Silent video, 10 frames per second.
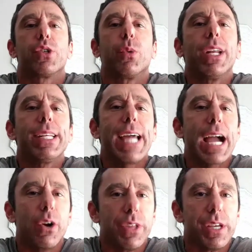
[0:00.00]
So we're going to
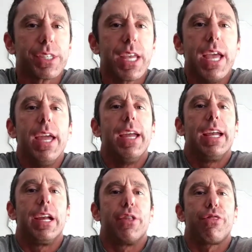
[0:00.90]
tackle this
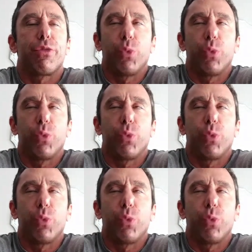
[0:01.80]
in